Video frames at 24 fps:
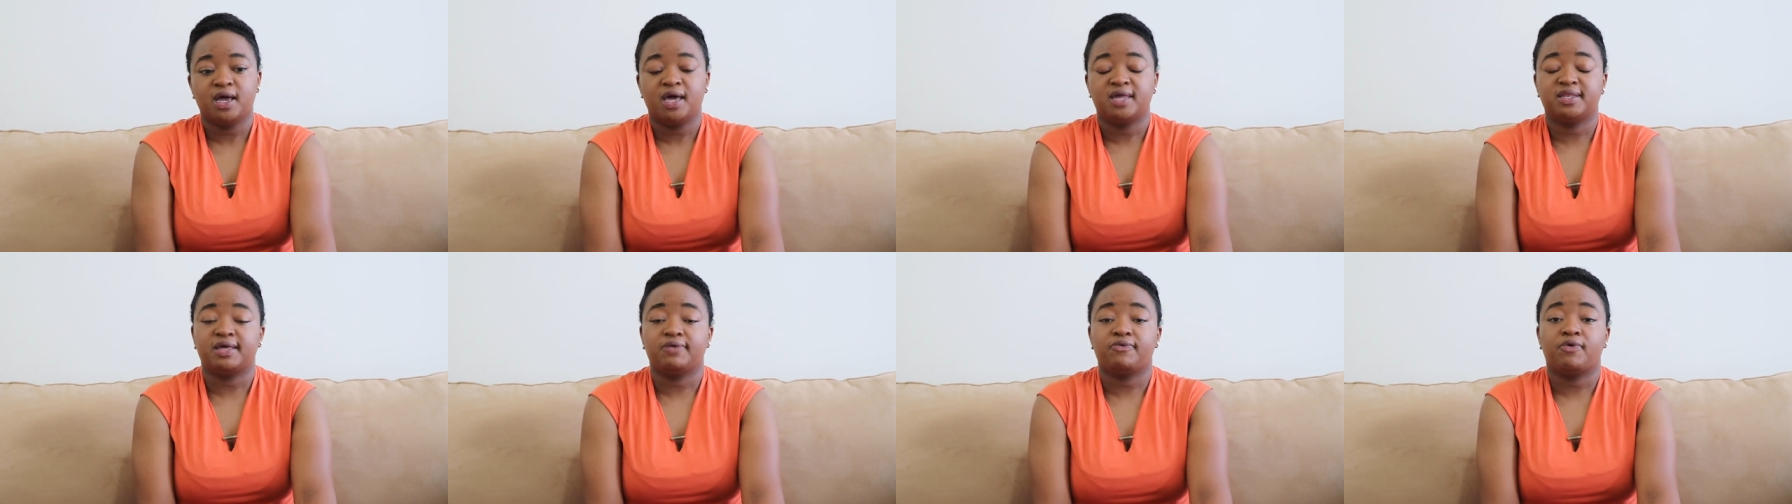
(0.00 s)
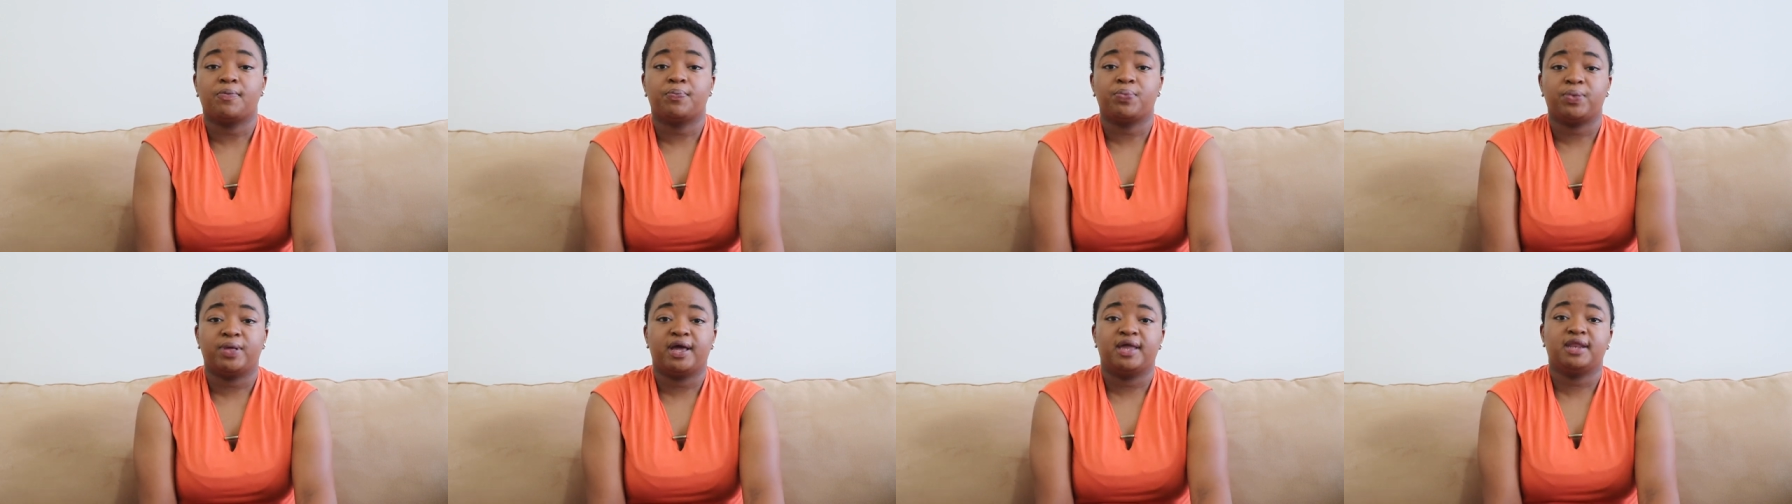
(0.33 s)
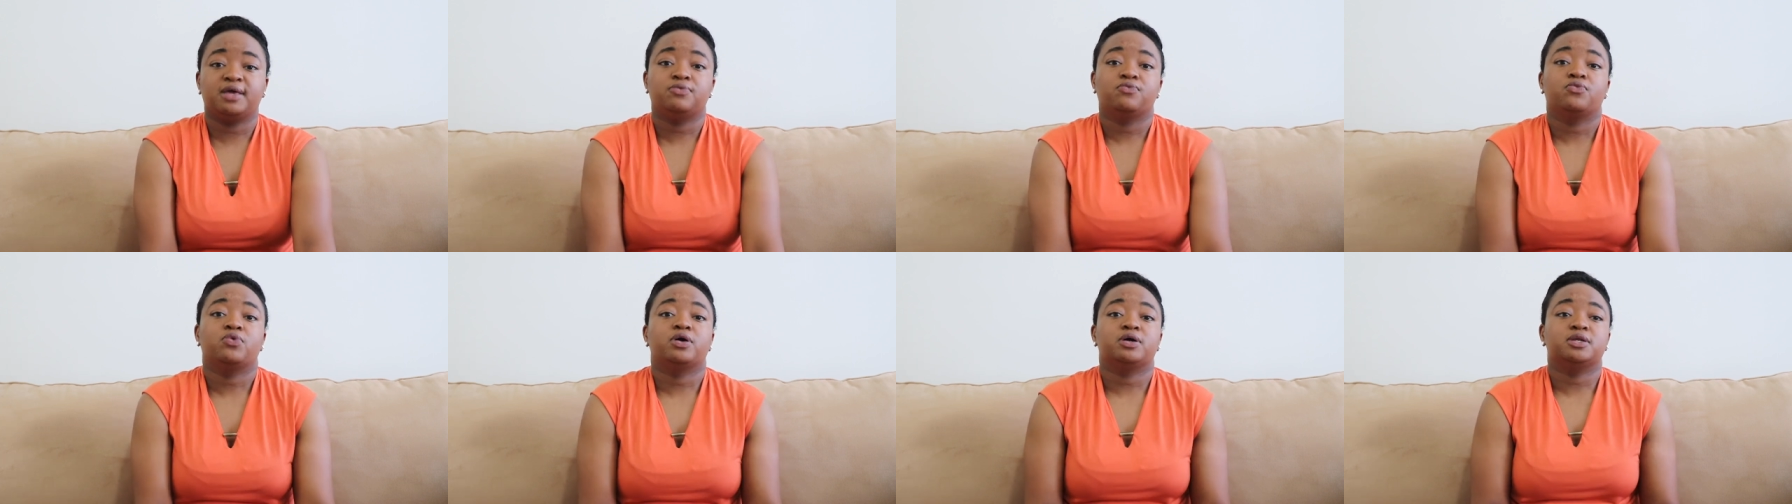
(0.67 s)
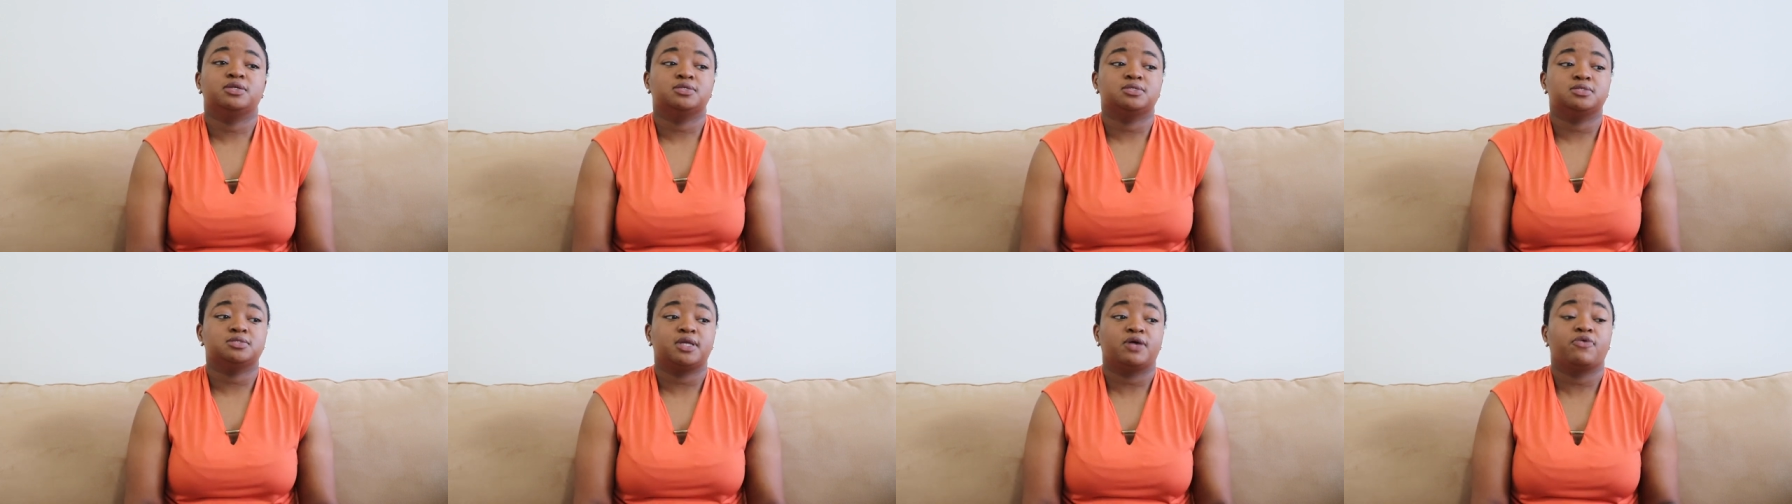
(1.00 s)
And they were planning
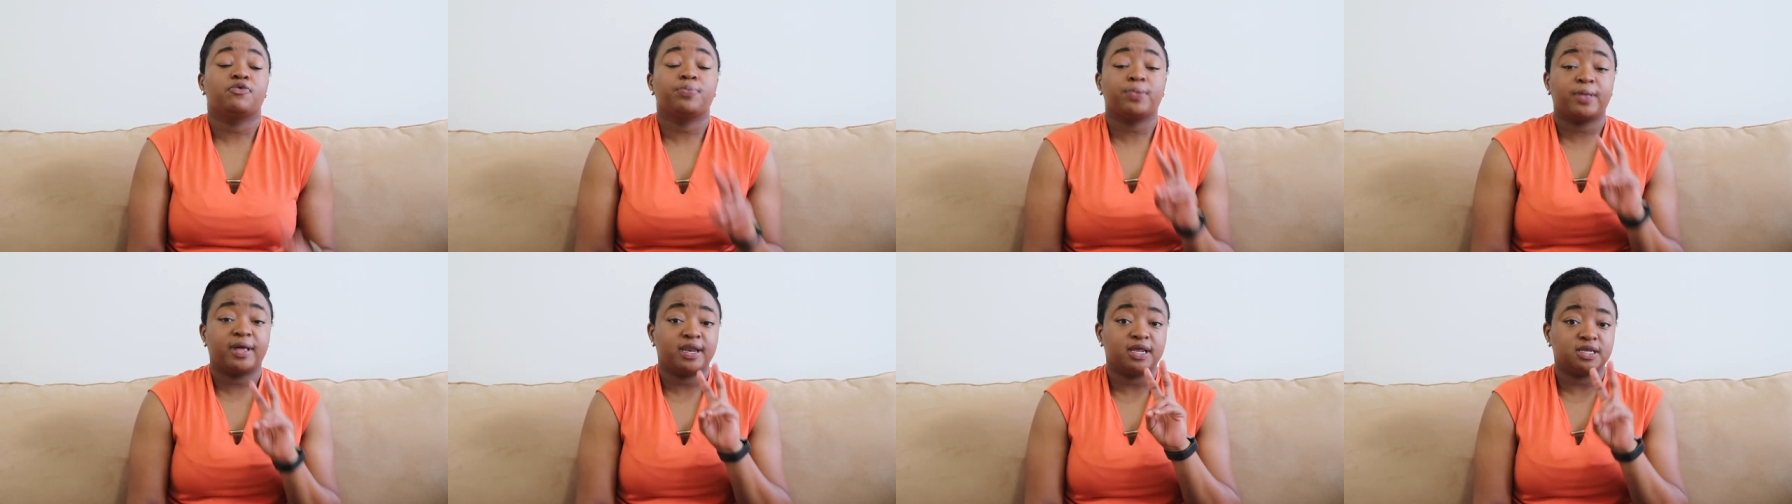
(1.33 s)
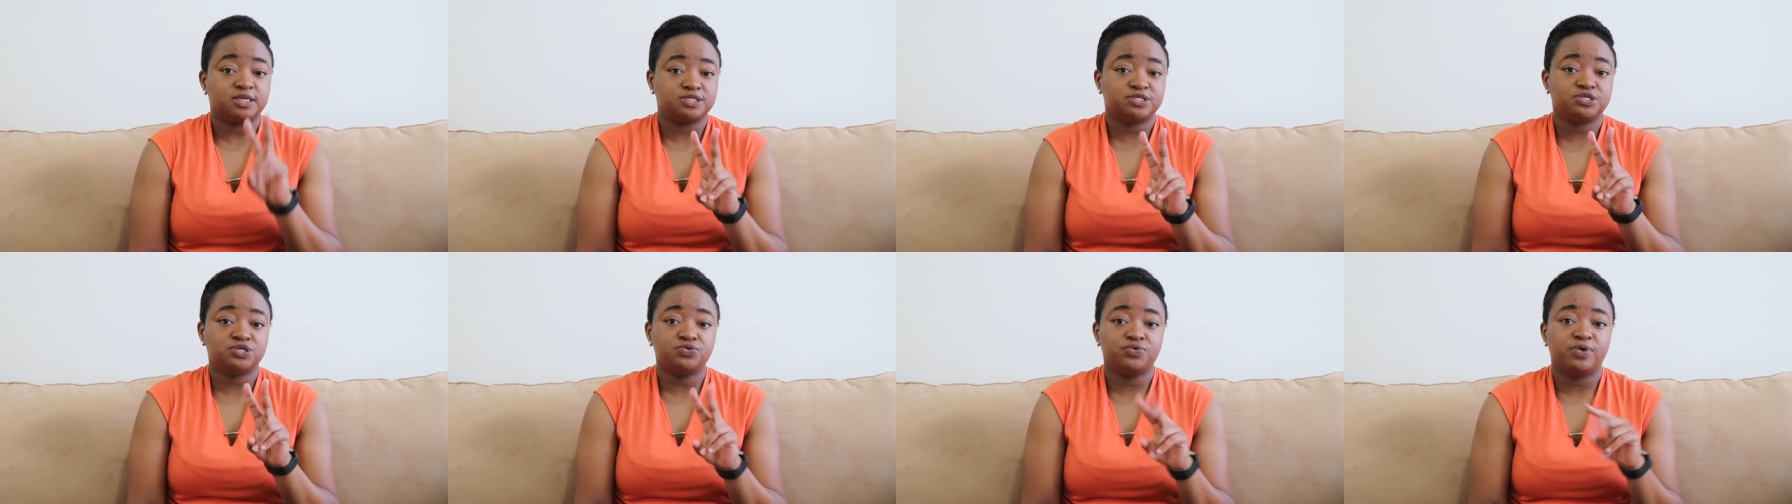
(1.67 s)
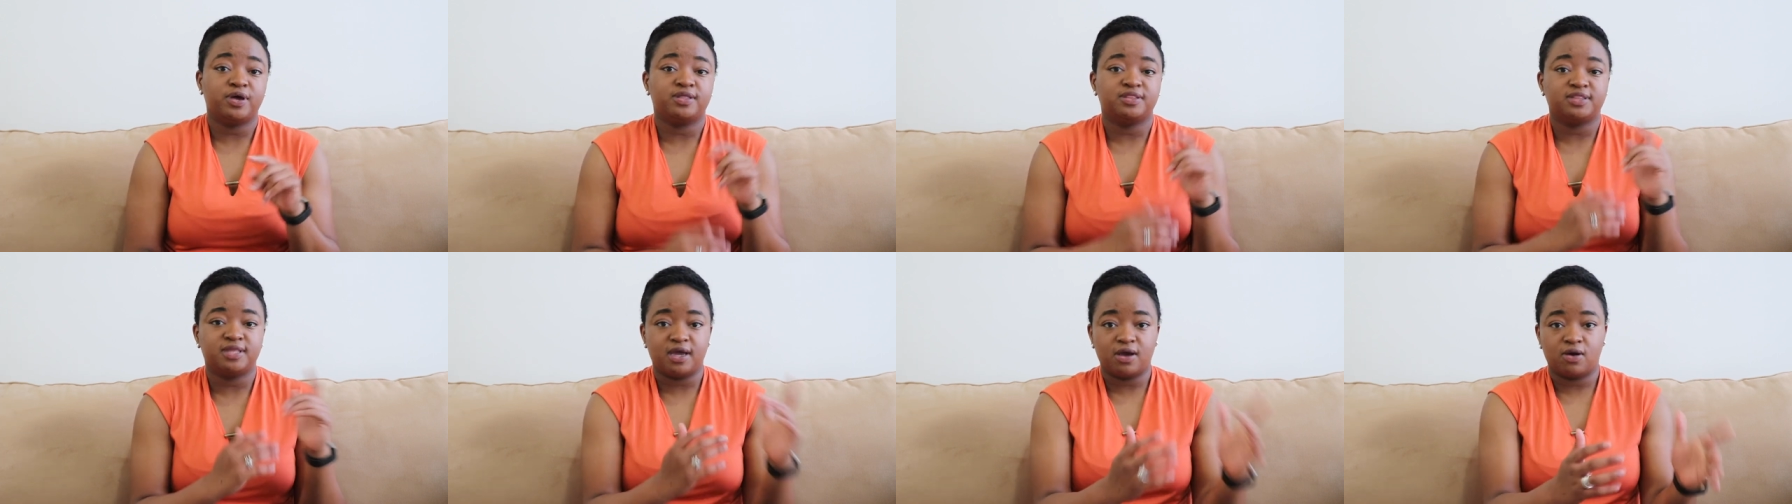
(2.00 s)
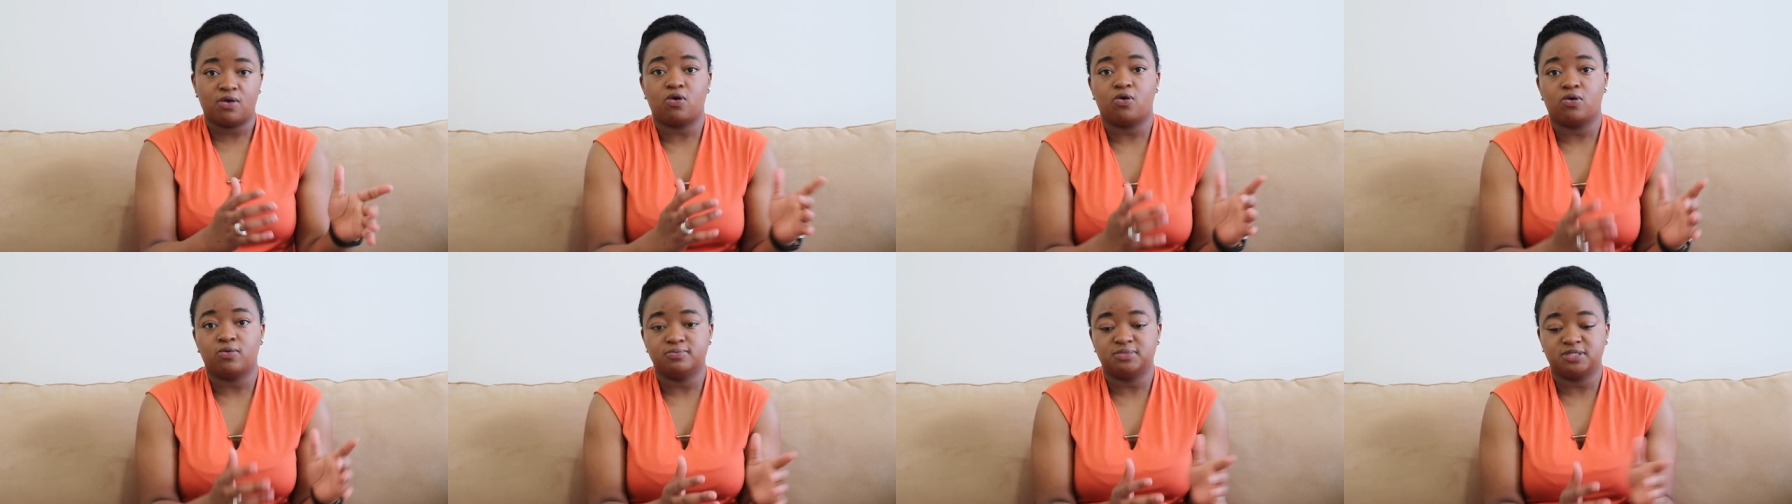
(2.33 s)
two in their
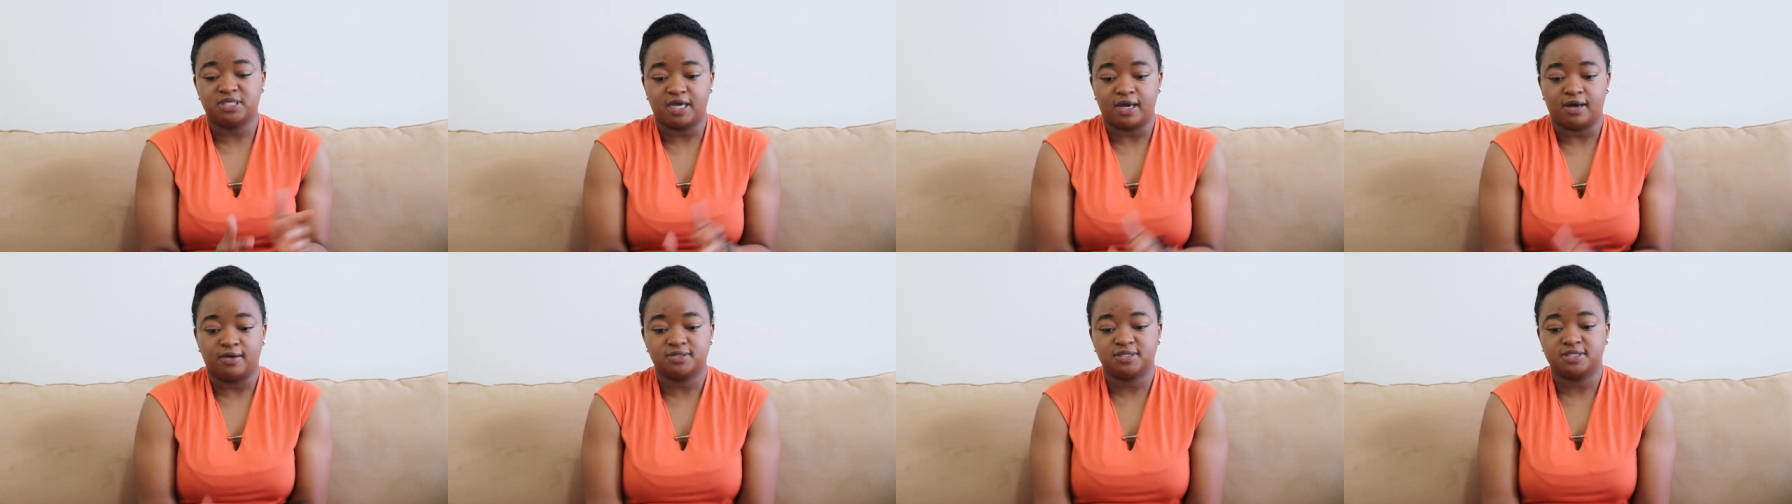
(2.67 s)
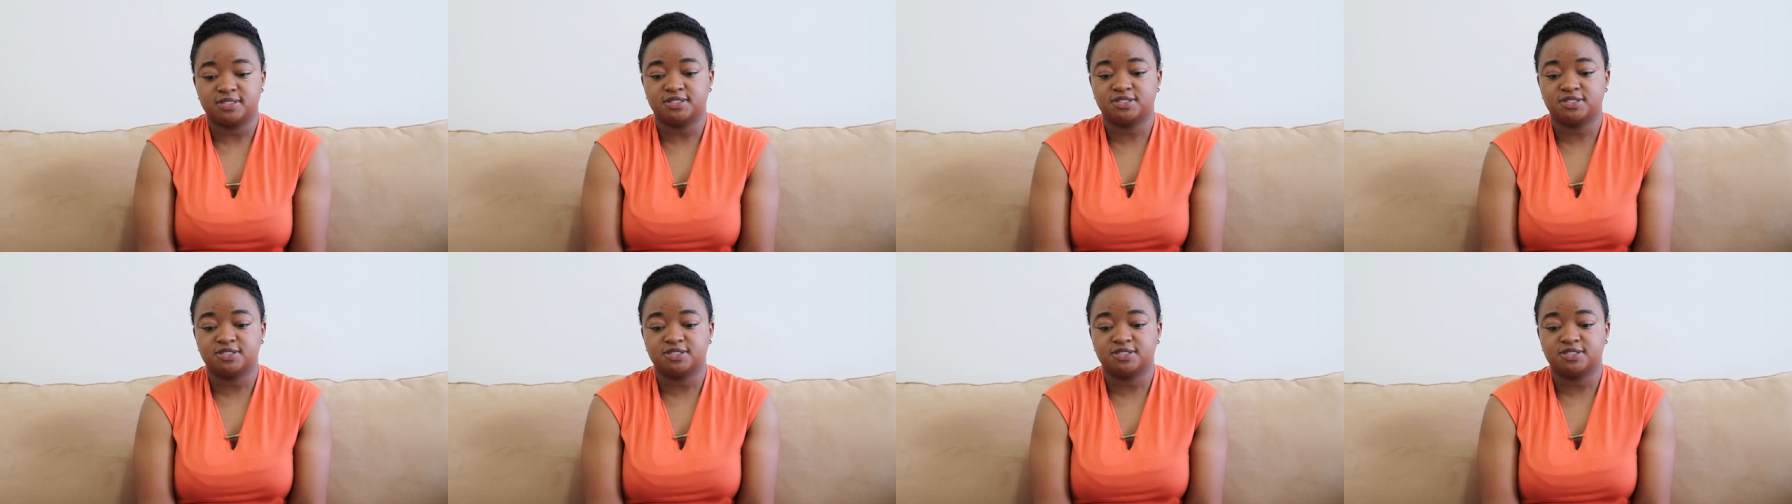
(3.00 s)
hometowns.